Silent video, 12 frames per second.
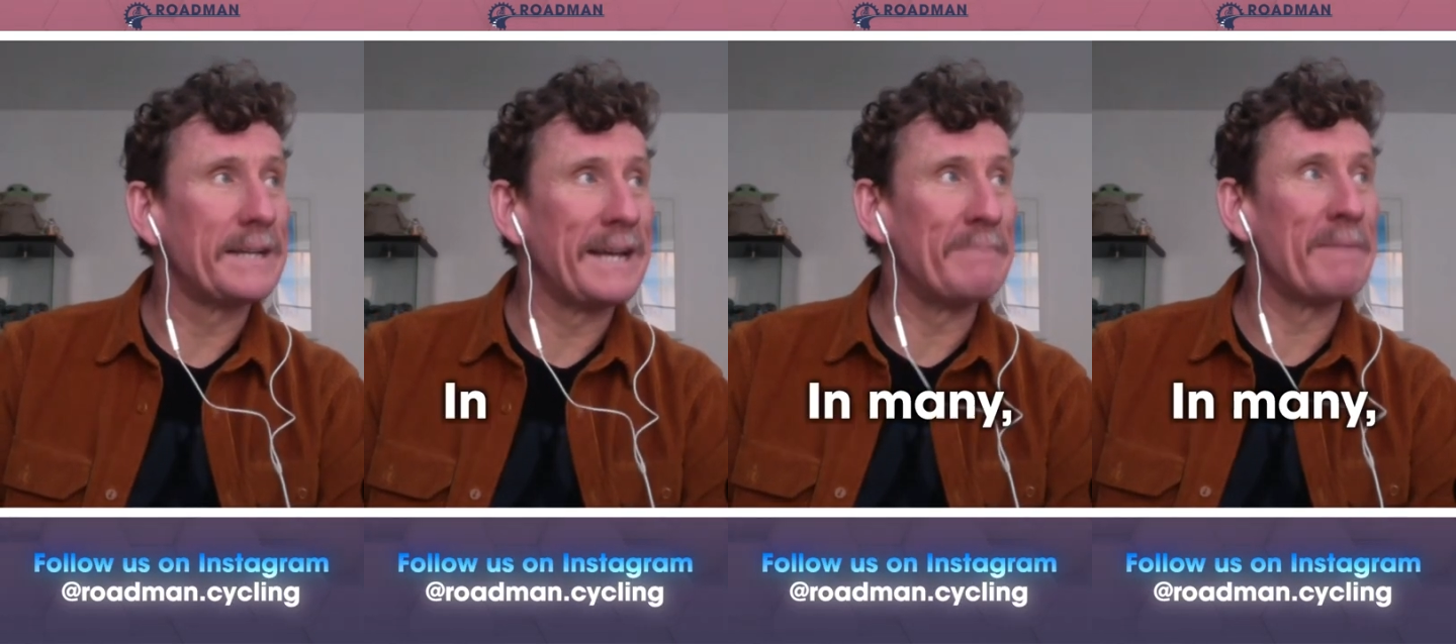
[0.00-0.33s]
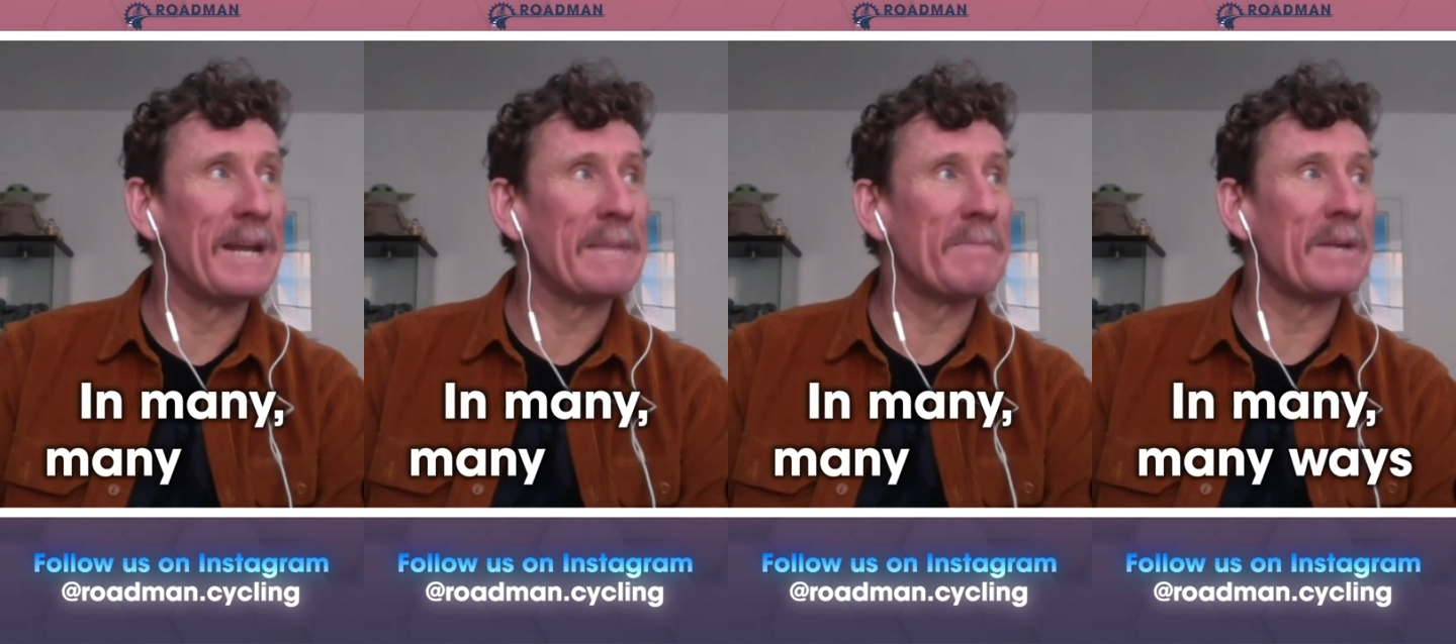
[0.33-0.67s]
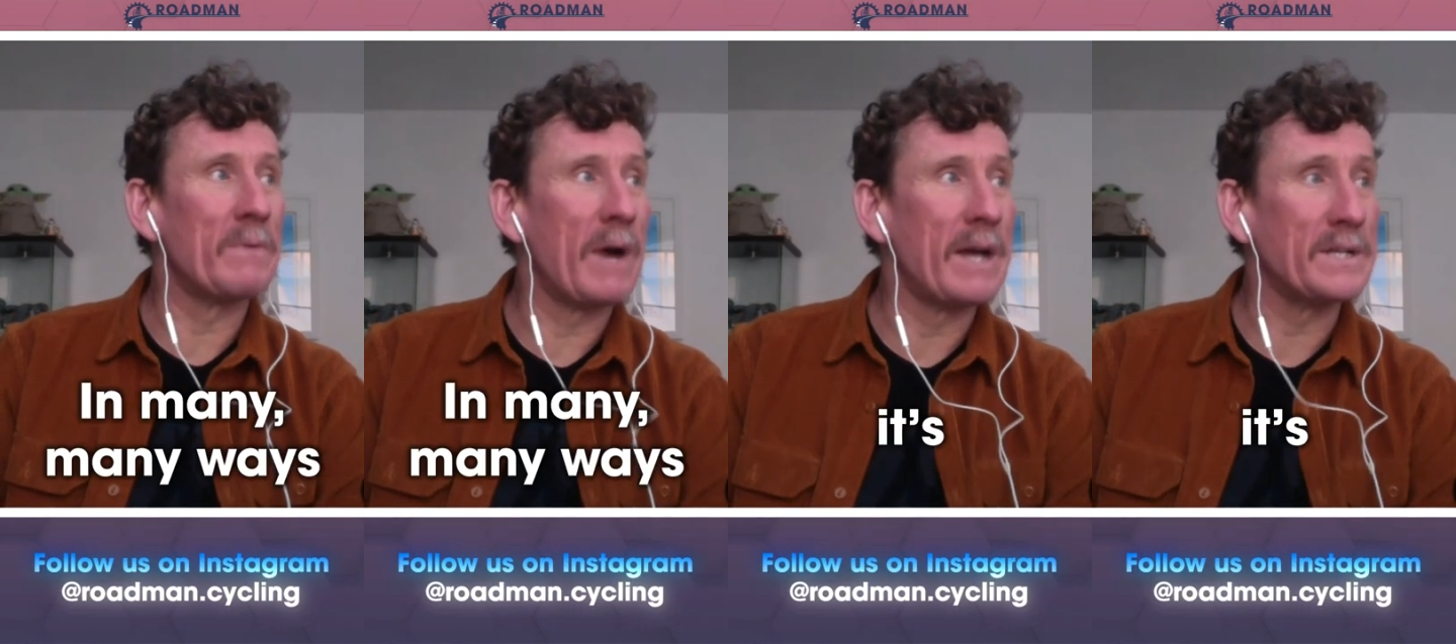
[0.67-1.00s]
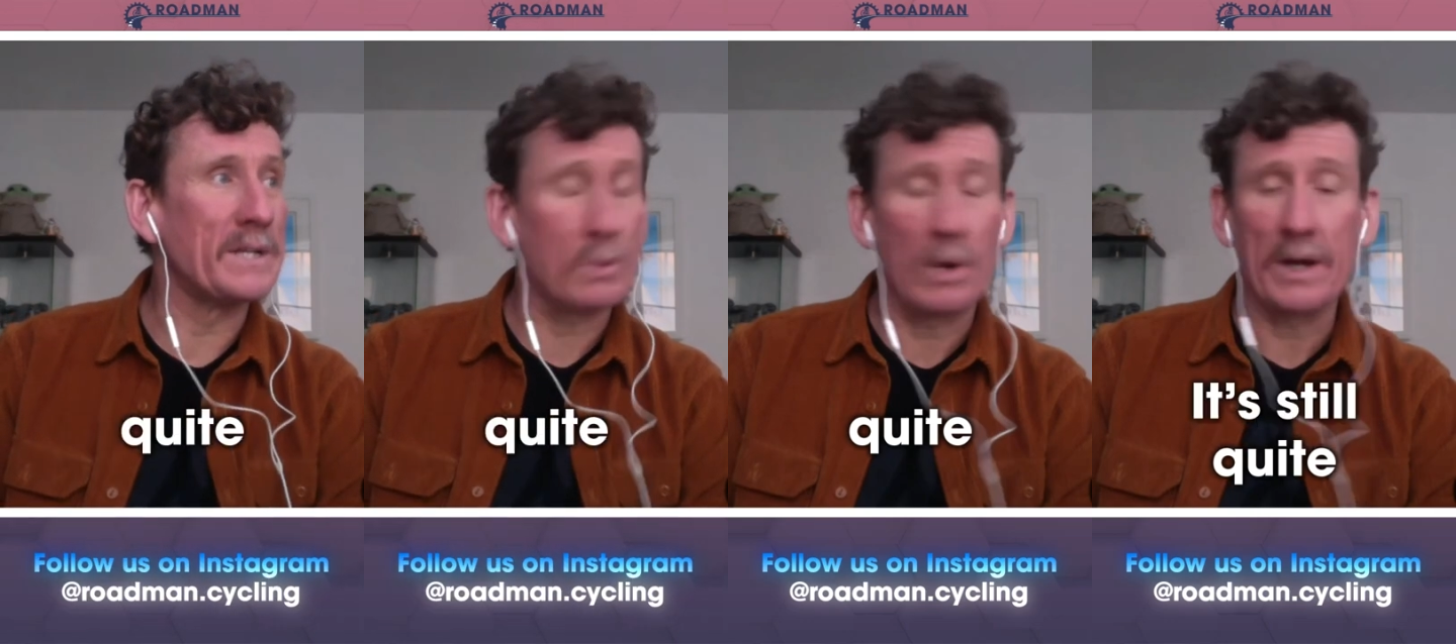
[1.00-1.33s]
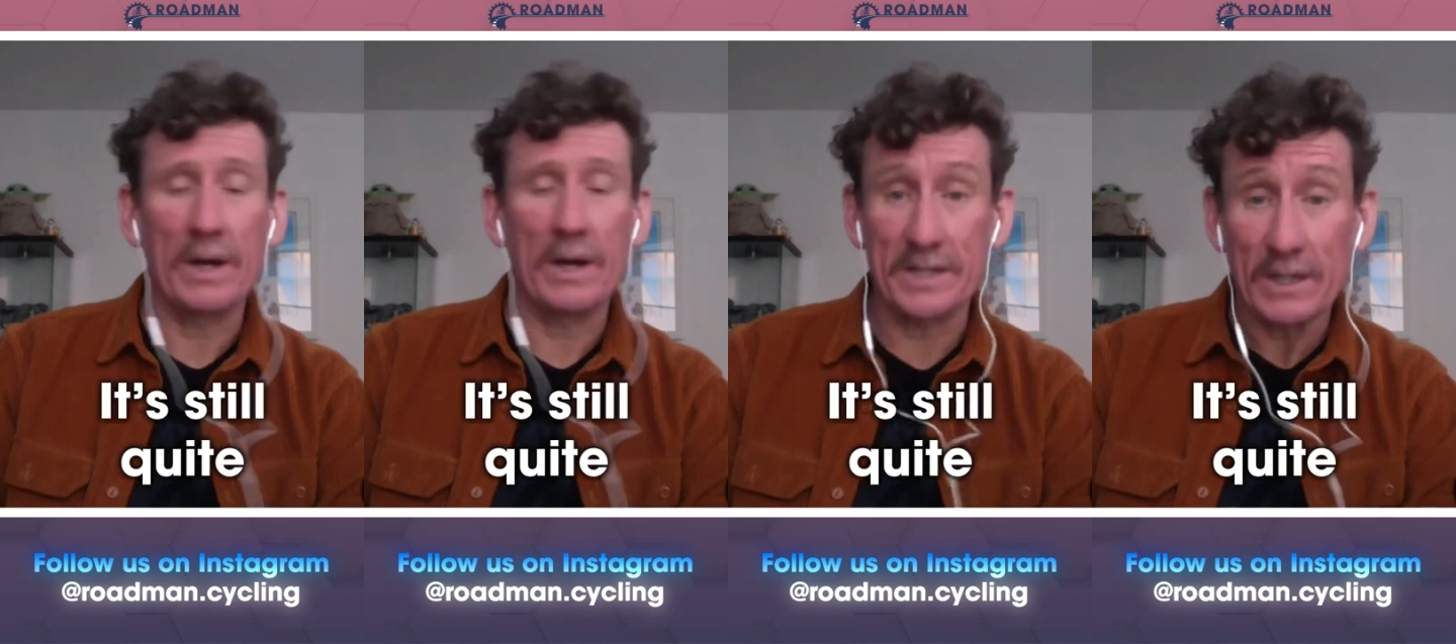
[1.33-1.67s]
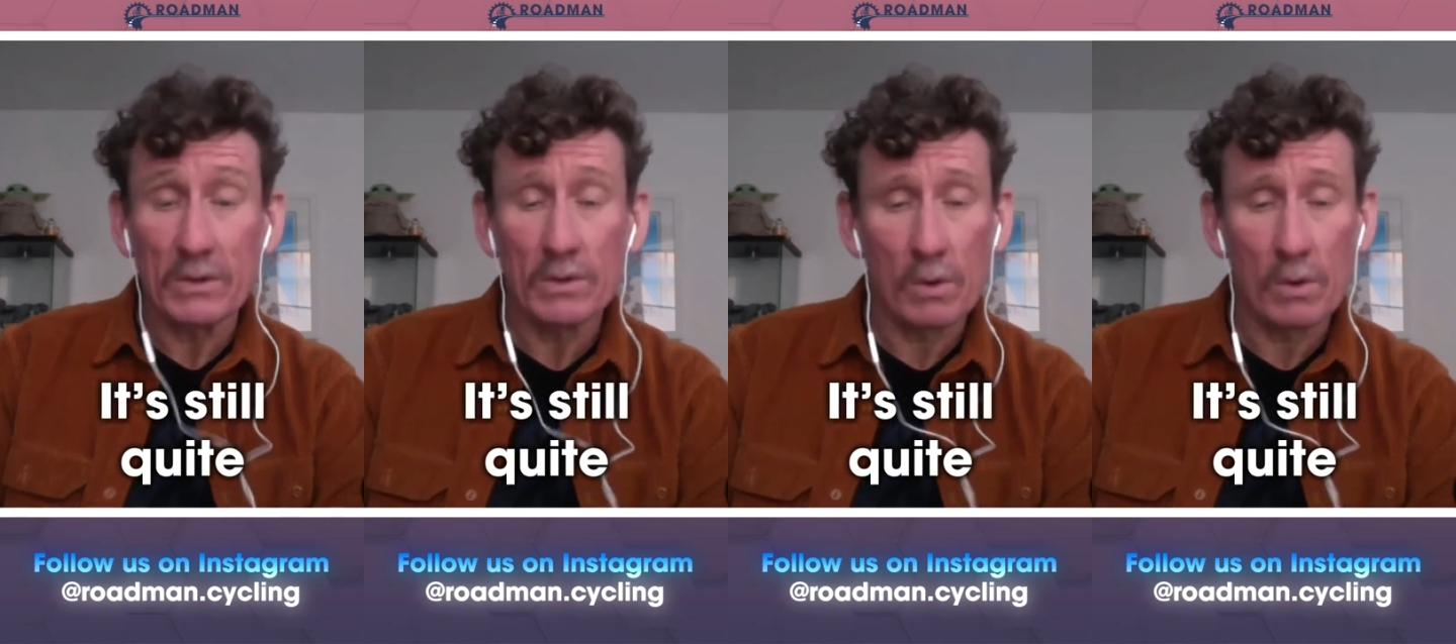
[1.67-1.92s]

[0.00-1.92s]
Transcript: in many many ways it's quite still